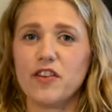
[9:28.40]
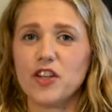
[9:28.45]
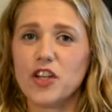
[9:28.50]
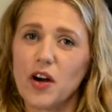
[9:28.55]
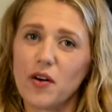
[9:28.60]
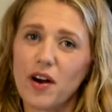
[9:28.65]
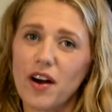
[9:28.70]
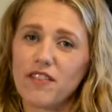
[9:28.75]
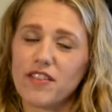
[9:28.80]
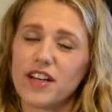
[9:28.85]

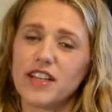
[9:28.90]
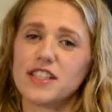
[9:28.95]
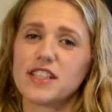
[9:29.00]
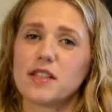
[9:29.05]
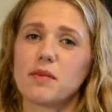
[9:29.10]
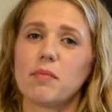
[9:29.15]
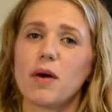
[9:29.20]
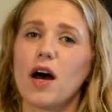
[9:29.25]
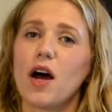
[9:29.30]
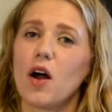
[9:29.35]
don't have an
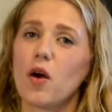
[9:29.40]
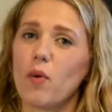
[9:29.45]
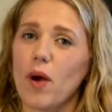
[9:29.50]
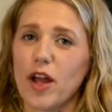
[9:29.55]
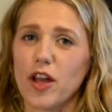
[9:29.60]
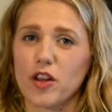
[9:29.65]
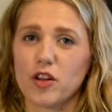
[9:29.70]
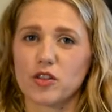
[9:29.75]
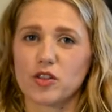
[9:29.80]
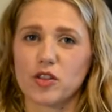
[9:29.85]
Instant Pot, a
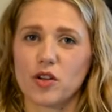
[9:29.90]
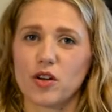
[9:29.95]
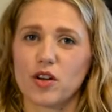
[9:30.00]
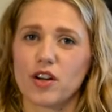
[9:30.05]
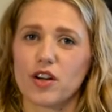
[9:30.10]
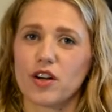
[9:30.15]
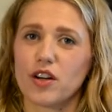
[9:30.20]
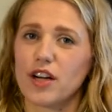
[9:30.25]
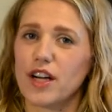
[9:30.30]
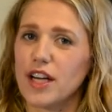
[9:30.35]
regular slow
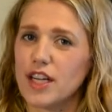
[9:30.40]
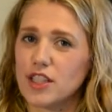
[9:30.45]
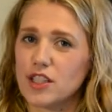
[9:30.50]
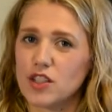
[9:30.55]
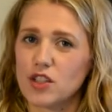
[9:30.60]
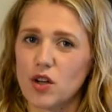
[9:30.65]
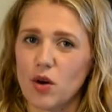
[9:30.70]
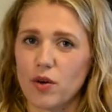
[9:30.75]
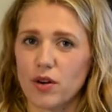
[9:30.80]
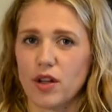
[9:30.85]
cooker is
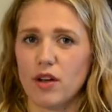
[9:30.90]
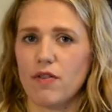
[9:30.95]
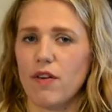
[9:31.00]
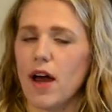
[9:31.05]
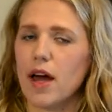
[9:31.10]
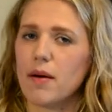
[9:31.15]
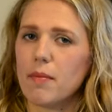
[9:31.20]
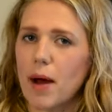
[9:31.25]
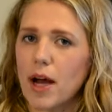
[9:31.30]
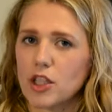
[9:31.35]
totally
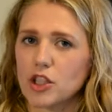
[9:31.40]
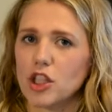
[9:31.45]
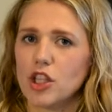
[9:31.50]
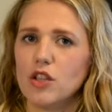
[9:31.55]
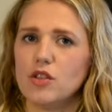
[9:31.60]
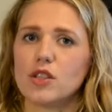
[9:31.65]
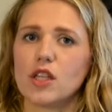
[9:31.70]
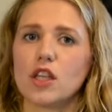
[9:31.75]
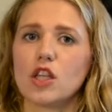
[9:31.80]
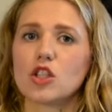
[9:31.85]
fine. I'm actually
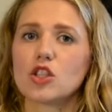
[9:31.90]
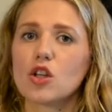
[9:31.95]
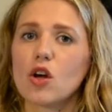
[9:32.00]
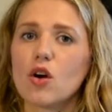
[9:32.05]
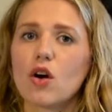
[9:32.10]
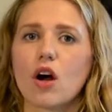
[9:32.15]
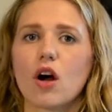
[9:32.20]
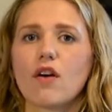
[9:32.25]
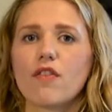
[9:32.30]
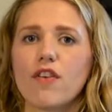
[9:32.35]
using the
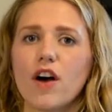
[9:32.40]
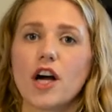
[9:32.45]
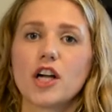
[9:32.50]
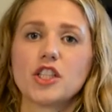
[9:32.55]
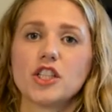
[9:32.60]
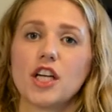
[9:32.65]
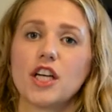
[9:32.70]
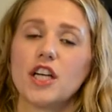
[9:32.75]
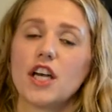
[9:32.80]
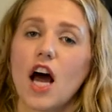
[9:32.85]
slow cook
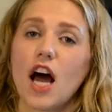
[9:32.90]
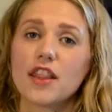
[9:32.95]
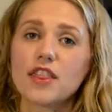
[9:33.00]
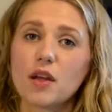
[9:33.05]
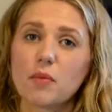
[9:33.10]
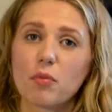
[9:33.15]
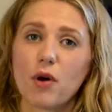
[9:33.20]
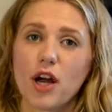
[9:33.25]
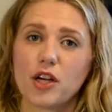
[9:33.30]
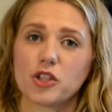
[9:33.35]
function, not
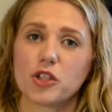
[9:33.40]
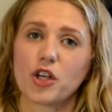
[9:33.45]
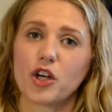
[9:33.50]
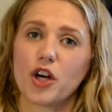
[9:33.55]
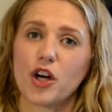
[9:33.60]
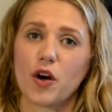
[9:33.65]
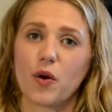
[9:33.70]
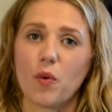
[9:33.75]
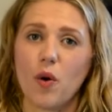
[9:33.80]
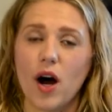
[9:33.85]
the pressure
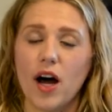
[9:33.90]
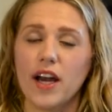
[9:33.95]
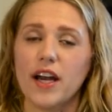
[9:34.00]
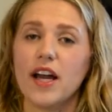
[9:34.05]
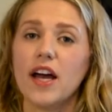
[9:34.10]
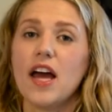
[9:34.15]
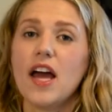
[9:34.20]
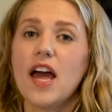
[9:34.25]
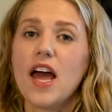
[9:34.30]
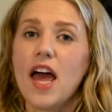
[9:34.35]
cook one,
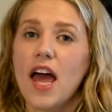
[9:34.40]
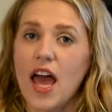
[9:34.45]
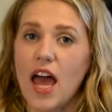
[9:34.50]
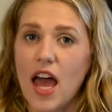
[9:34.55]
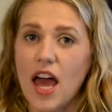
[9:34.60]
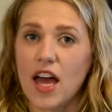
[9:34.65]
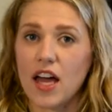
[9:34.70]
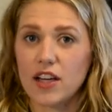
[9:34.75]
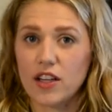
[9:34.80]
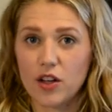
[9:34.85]

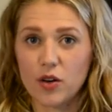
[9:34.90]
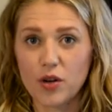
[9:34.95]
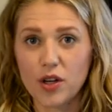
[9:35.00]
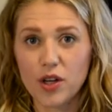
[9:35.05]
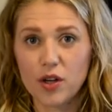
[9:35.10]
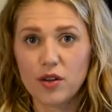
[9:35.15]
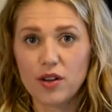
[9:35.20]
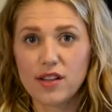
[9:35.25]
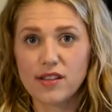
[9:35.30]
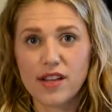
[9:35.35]
and you can
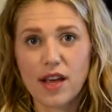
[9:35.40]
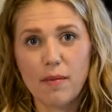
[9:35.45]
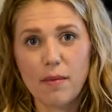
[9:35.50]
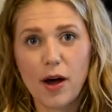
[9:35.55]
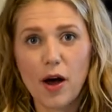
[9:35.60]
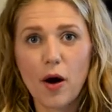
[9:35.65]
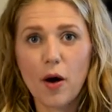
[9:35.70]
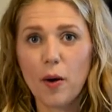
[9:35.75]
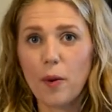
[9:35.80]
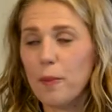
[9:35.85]
do the same
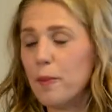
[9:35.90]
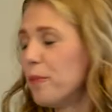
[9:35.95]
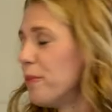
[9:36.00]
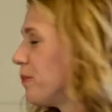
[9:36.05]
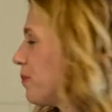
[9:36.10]
at home.